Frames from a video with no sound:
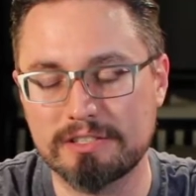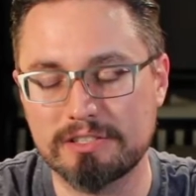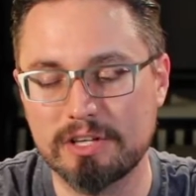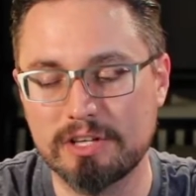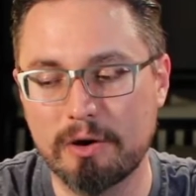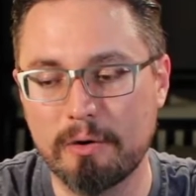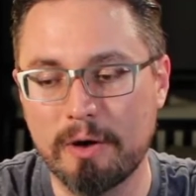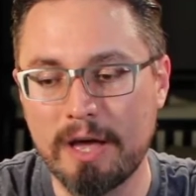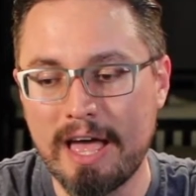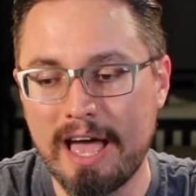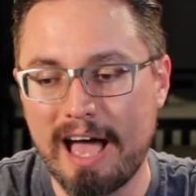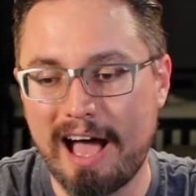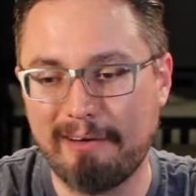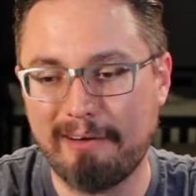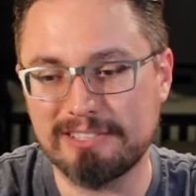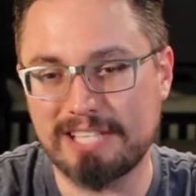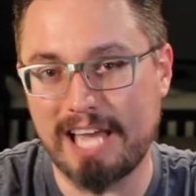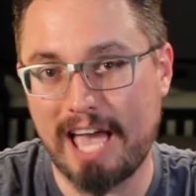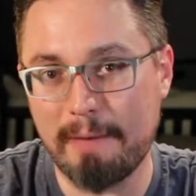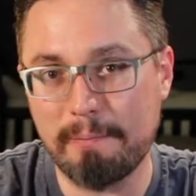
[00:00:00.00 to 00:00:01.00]
So I
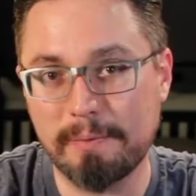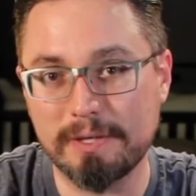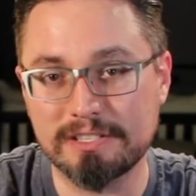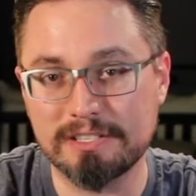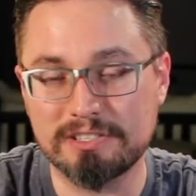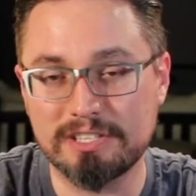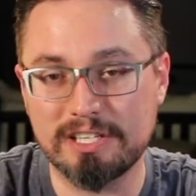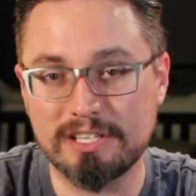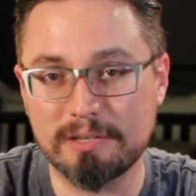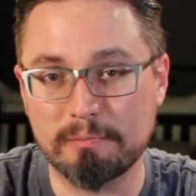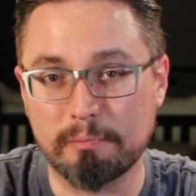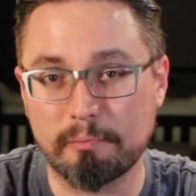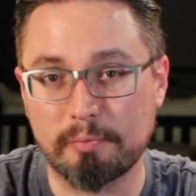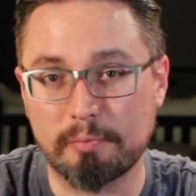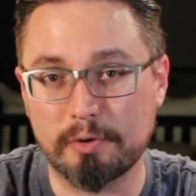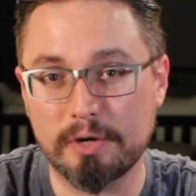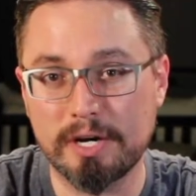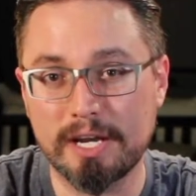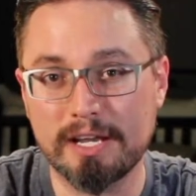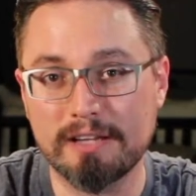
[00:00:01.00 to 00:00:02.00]
was happy to see them
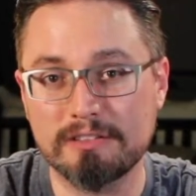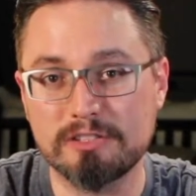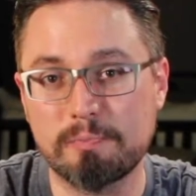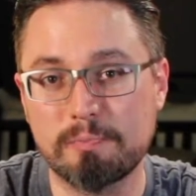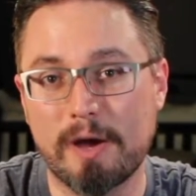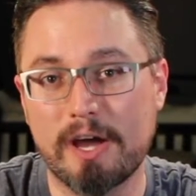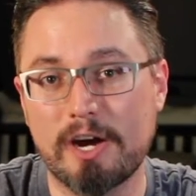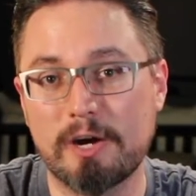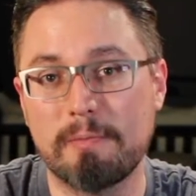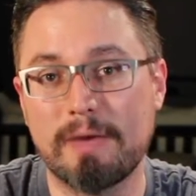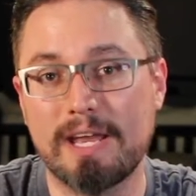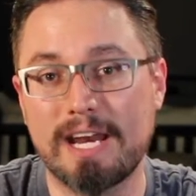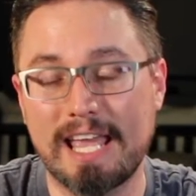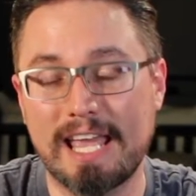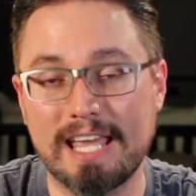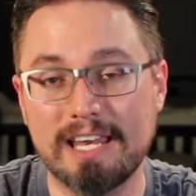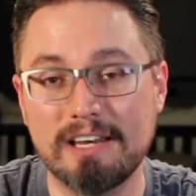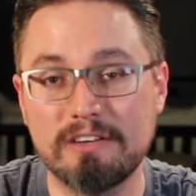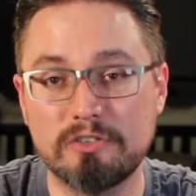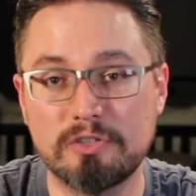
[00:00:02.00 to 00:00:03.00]
bring Spider-Man
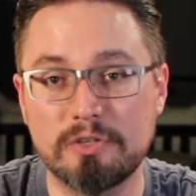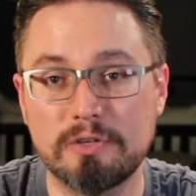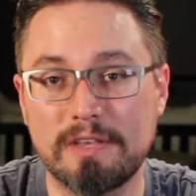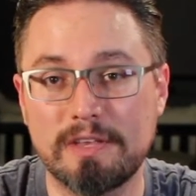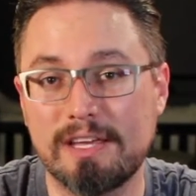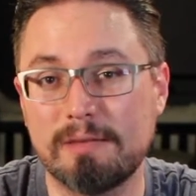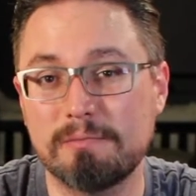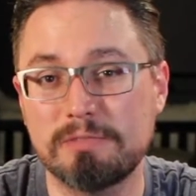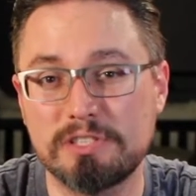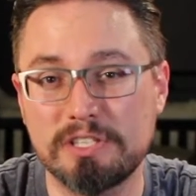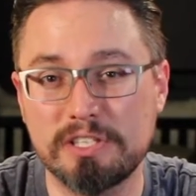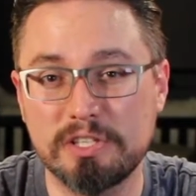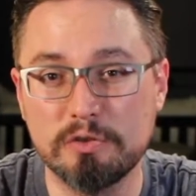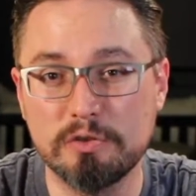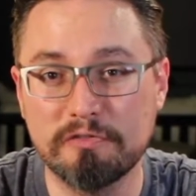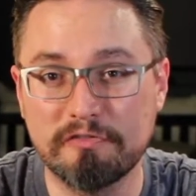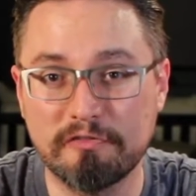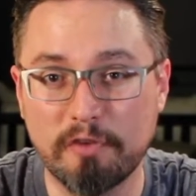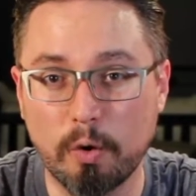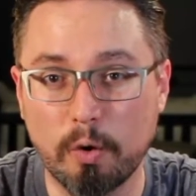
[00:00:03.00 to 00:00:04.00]
into the
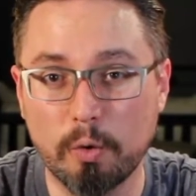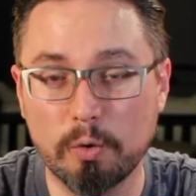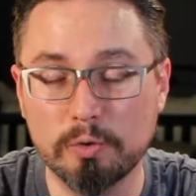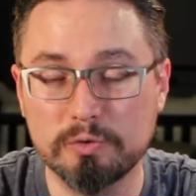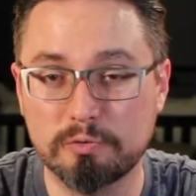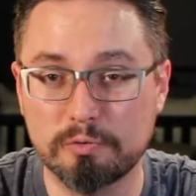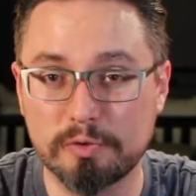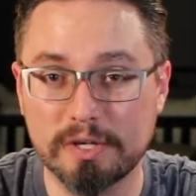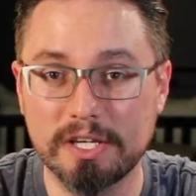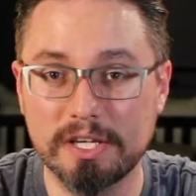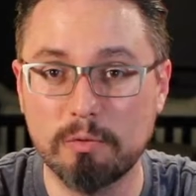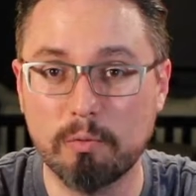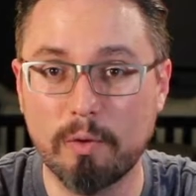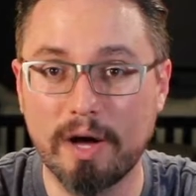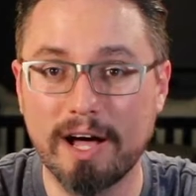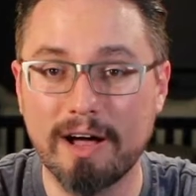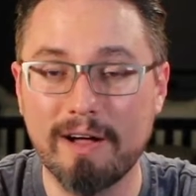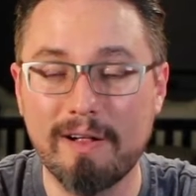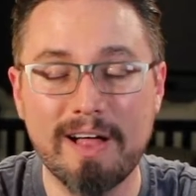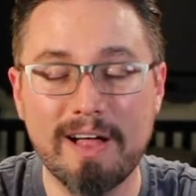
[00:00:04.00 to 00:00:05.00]
MCU fold really
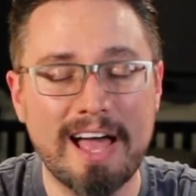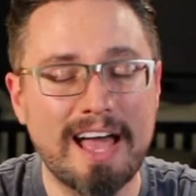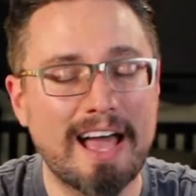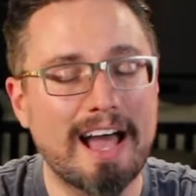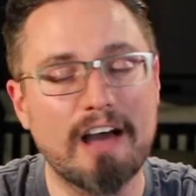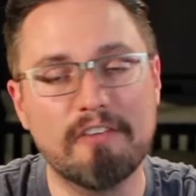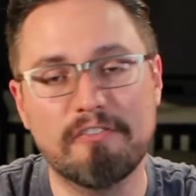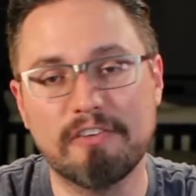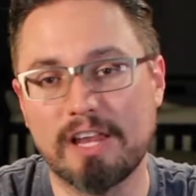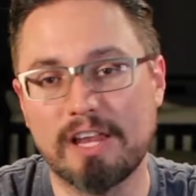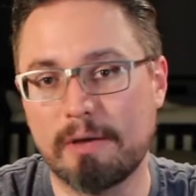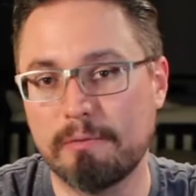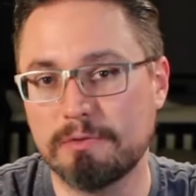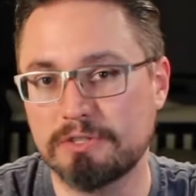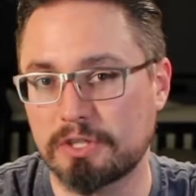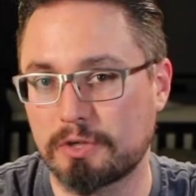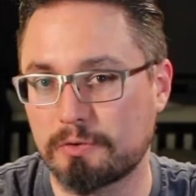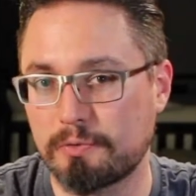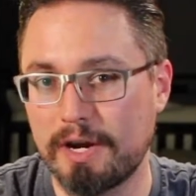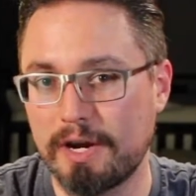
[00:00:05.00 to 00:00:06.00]
well. I feel like it
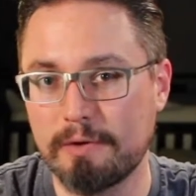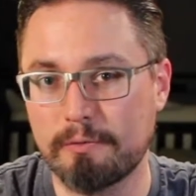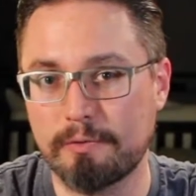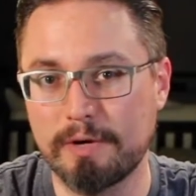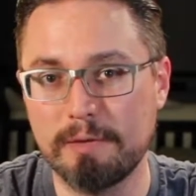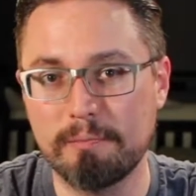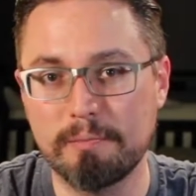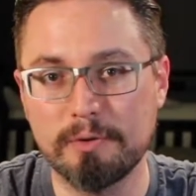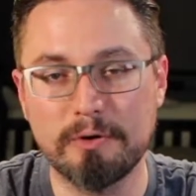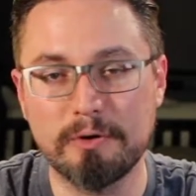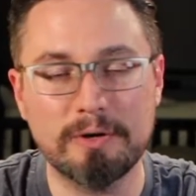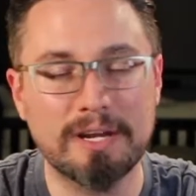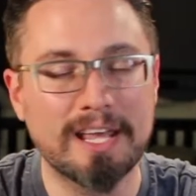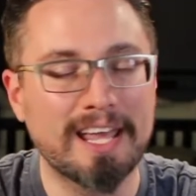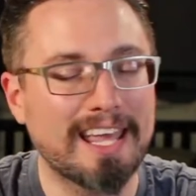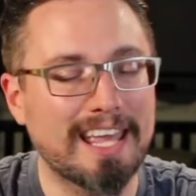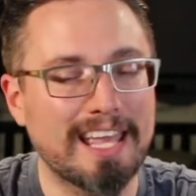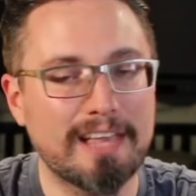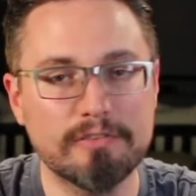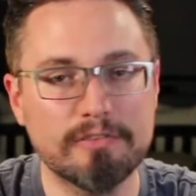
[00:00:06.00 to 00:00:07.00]
was a great reboot.
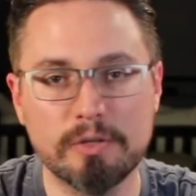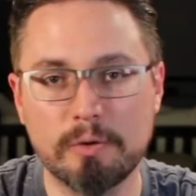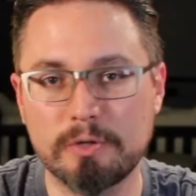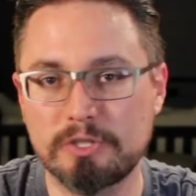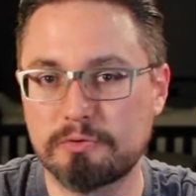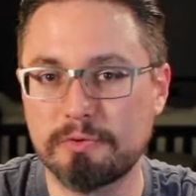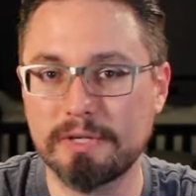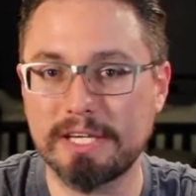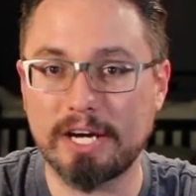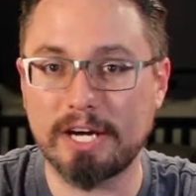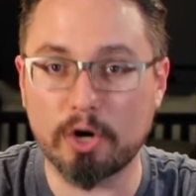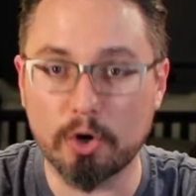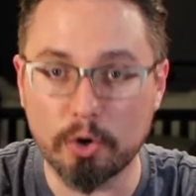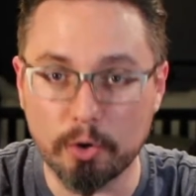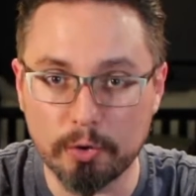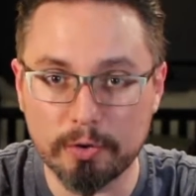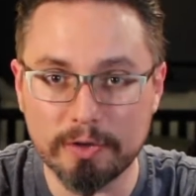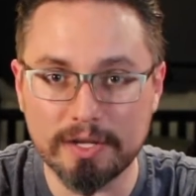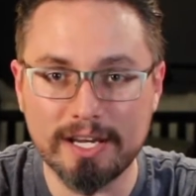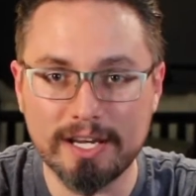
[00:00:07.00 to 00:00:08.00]
Even though it's really
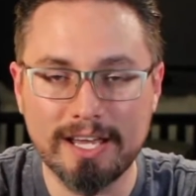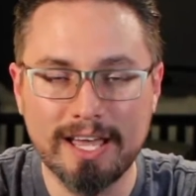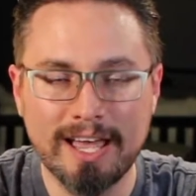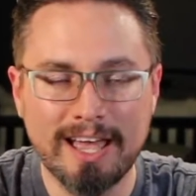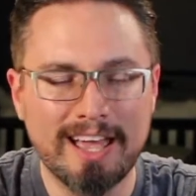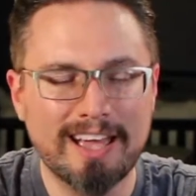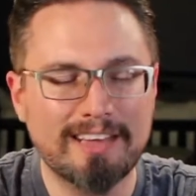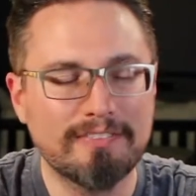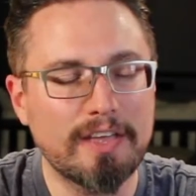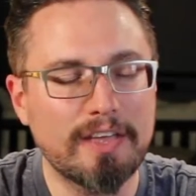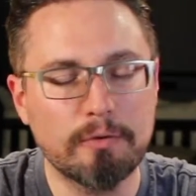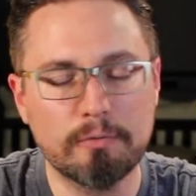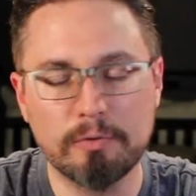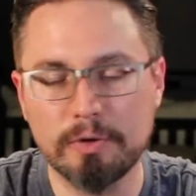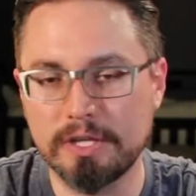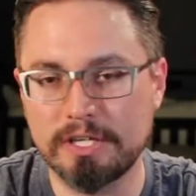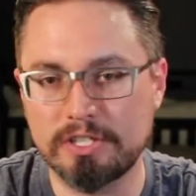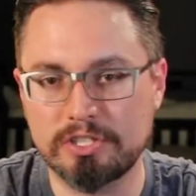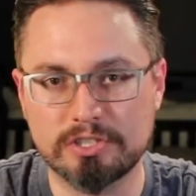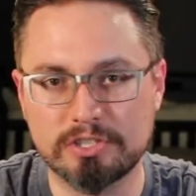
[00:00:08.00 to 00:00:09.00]
early, they
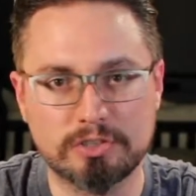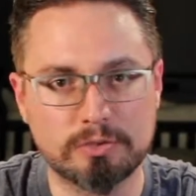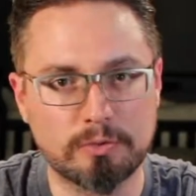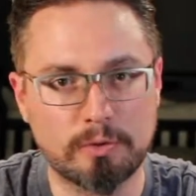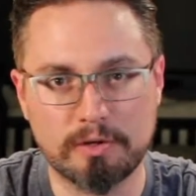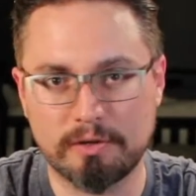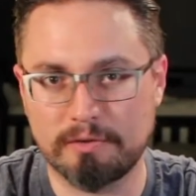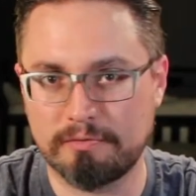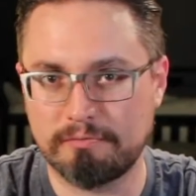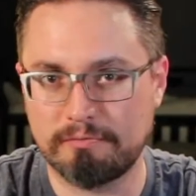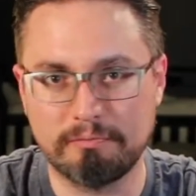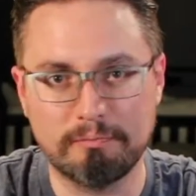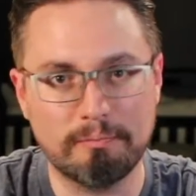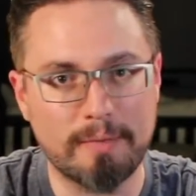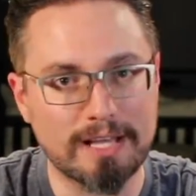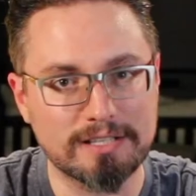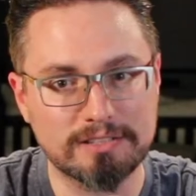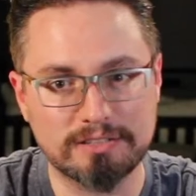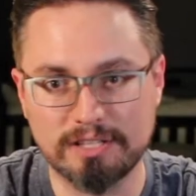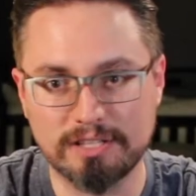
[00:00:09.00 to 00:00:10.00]
really just sort of
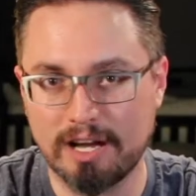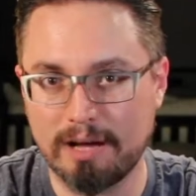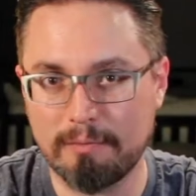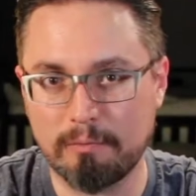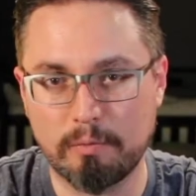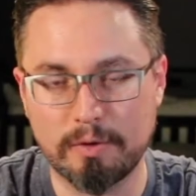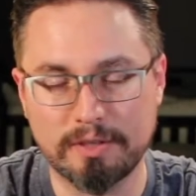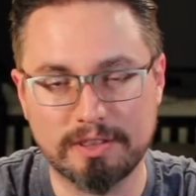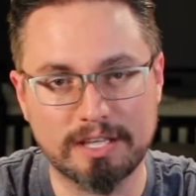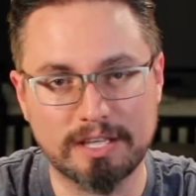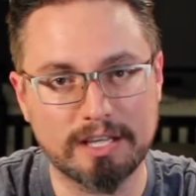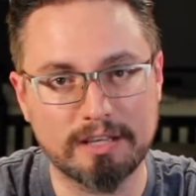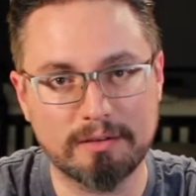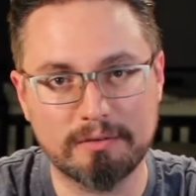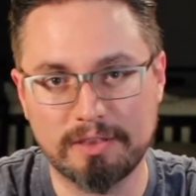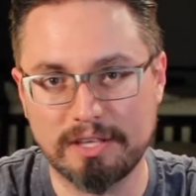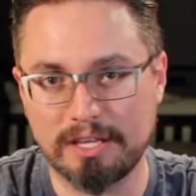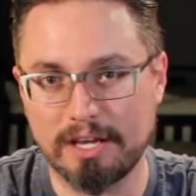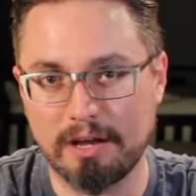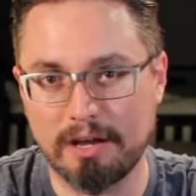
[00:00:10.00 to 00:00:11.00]
messed up with
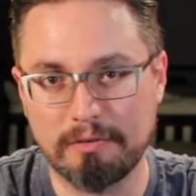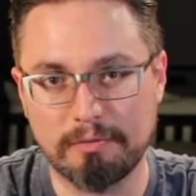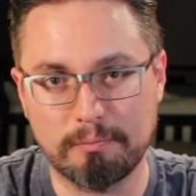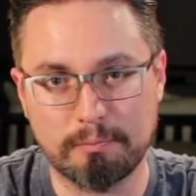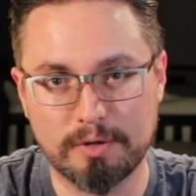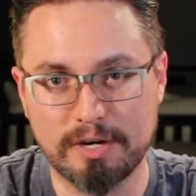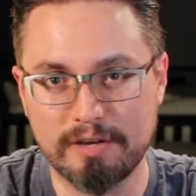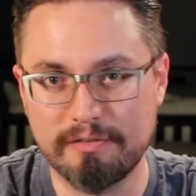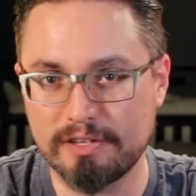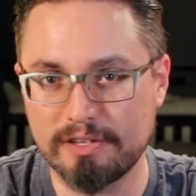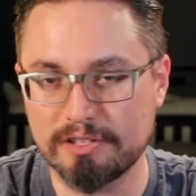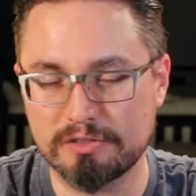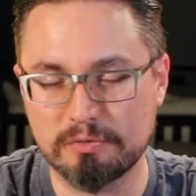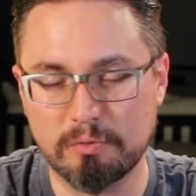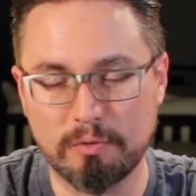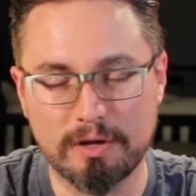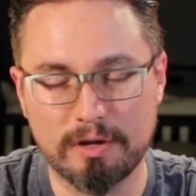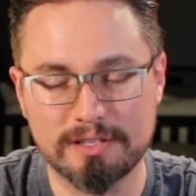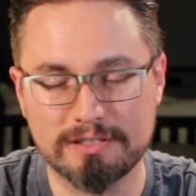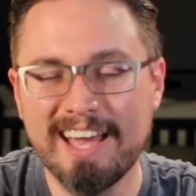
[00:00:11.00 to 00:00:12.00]
the previous
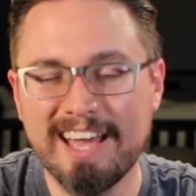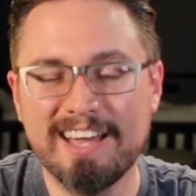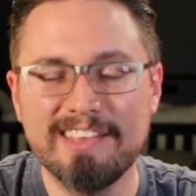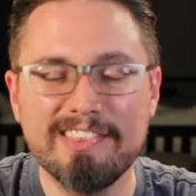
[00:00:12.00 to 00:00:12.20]
one.